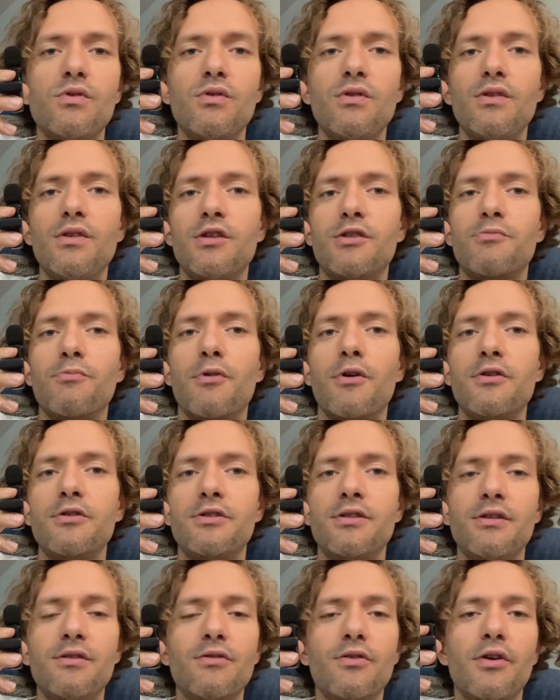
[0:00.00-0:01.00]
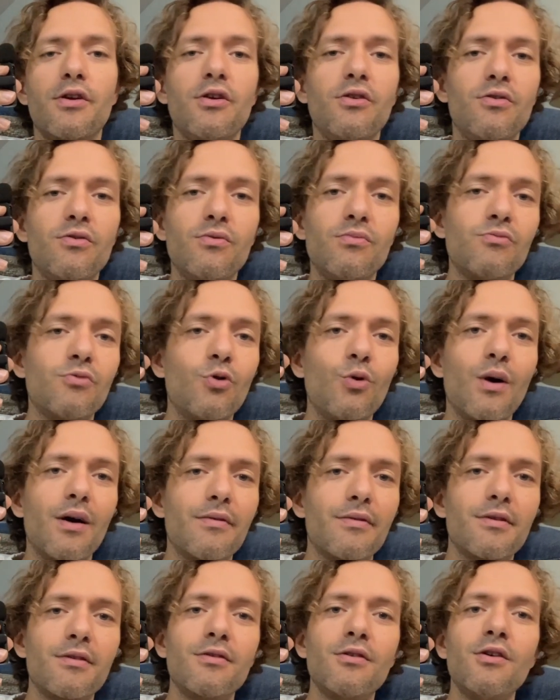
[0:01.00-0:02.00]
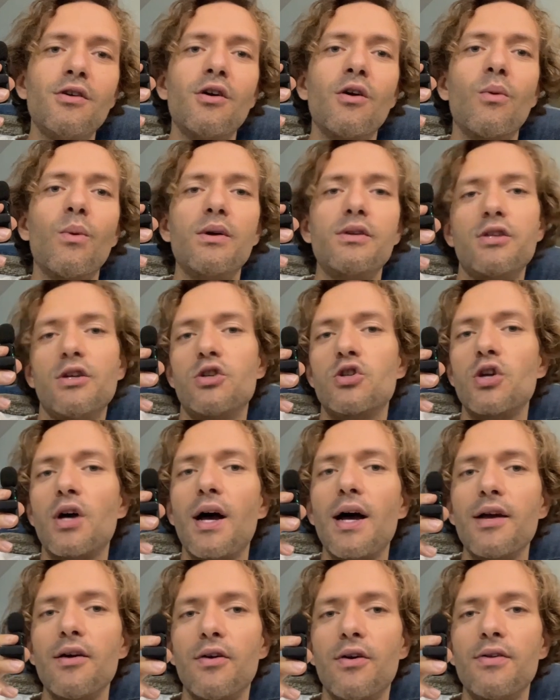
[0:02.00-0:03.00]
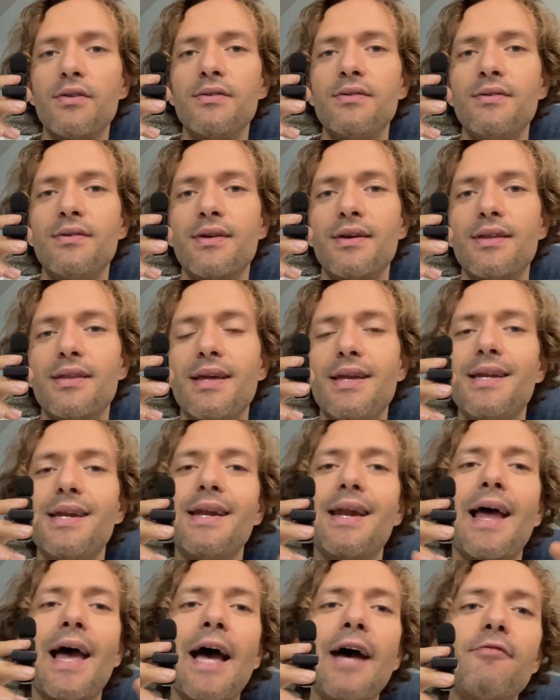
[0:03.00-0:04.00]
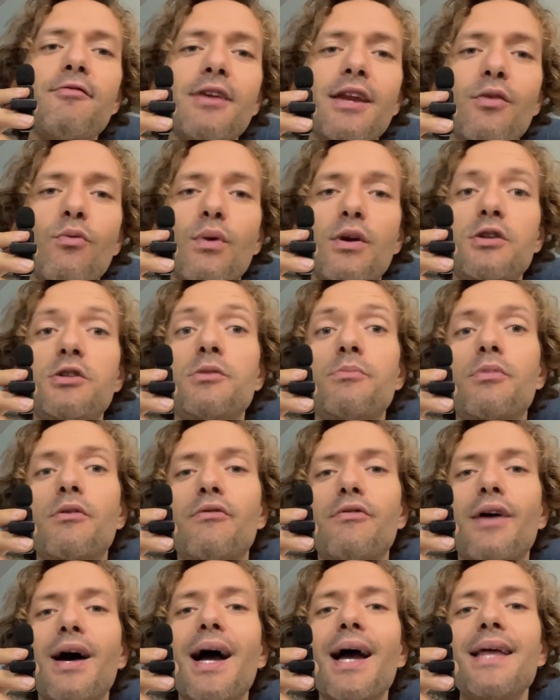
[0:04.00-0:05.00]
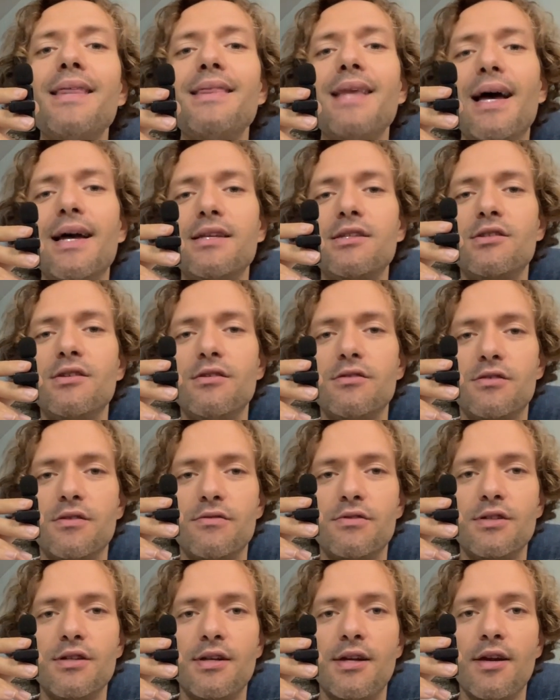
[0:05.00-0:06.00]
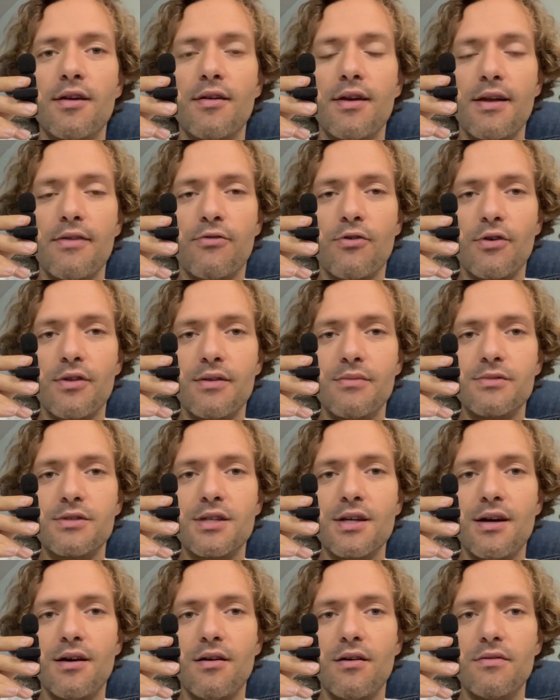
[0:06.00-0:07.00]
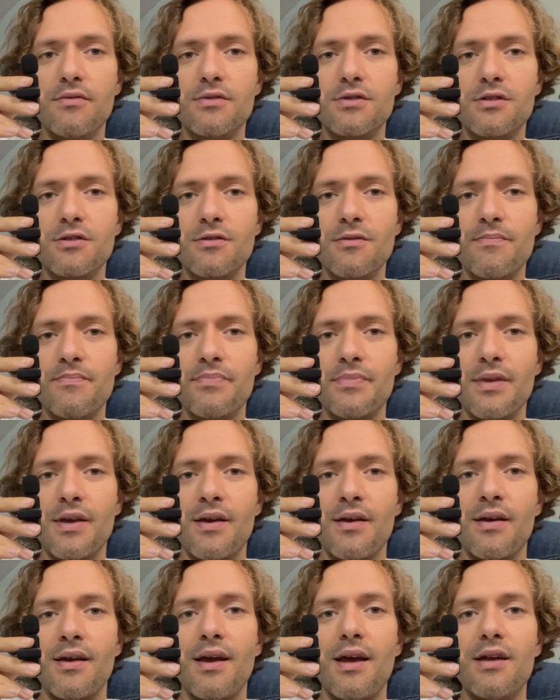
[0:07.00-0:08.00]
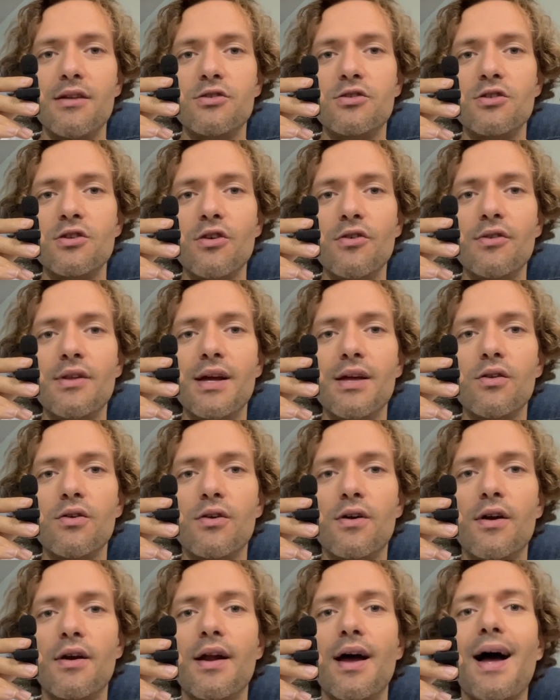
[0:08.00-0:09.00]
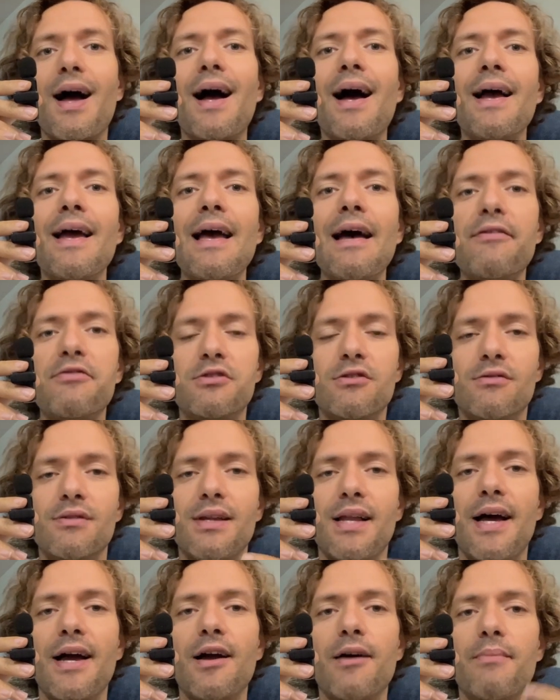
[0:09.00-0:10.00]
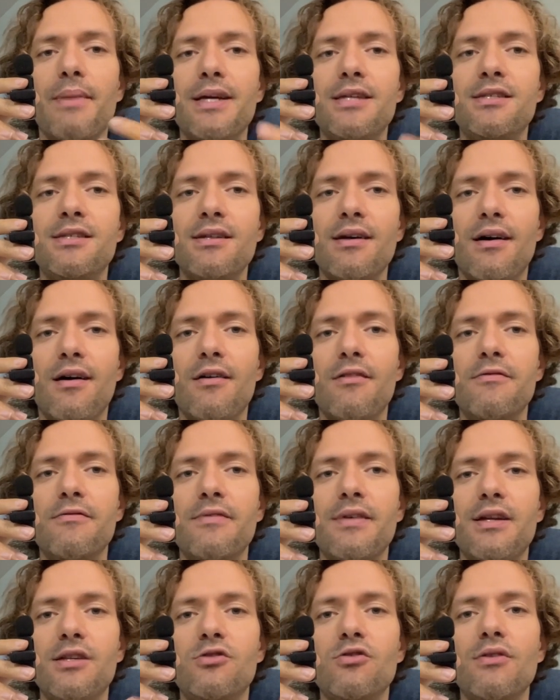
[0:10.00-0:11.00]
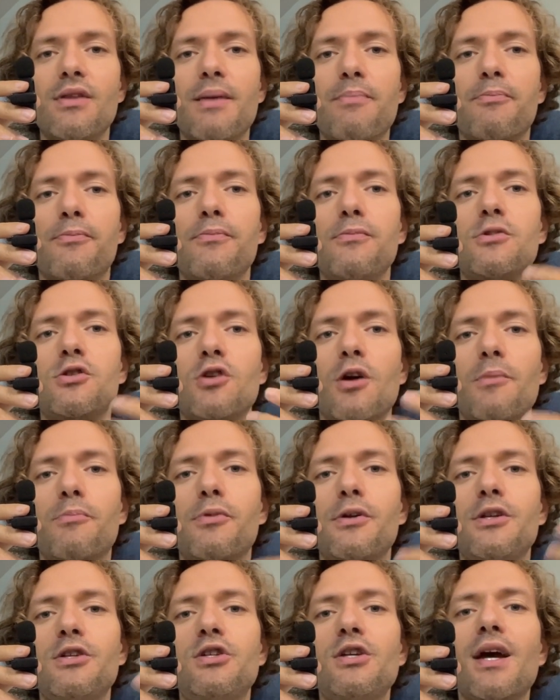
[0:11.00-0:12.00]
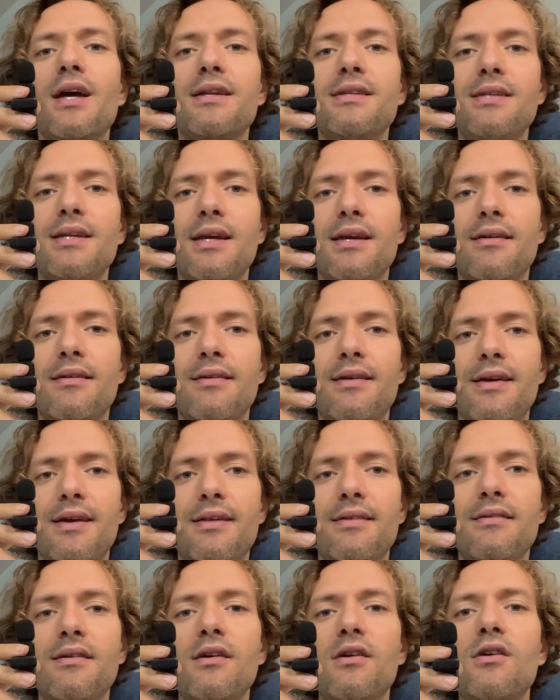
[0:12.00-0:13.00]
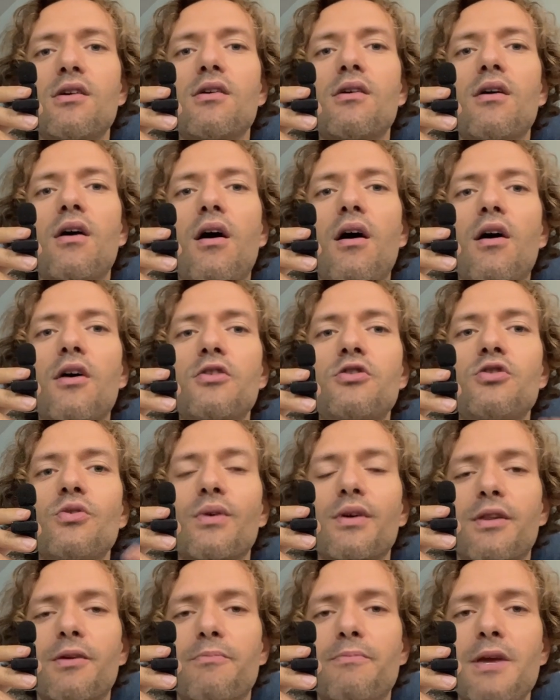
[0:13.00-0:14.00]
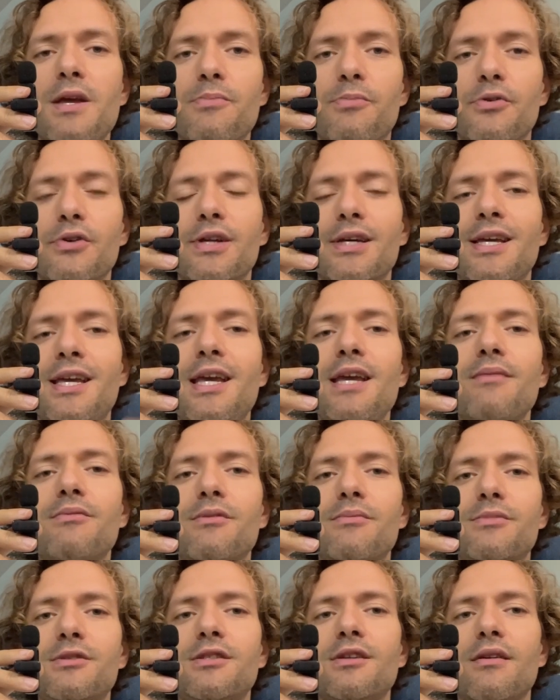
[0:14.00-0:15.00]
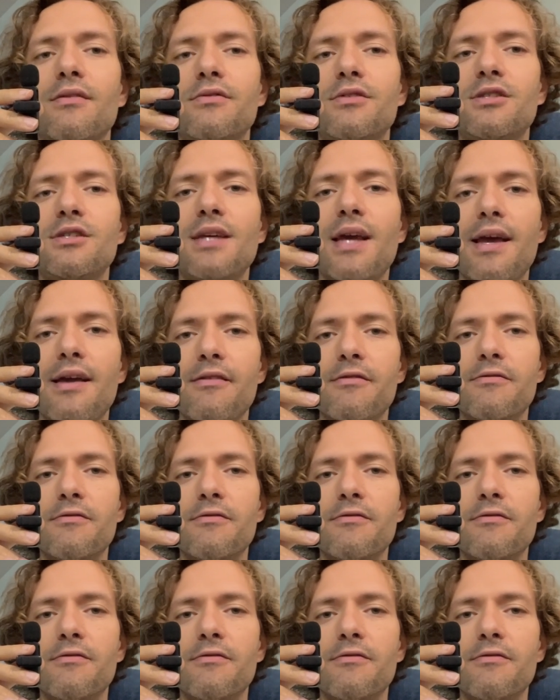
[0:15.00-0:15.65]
this person or you, whoever, was a child, they didn't have anyone to provide that sense of security for themselves. And so they learn, I have to rely on myself. And so they start projecting it onto other people to keep themselves safe.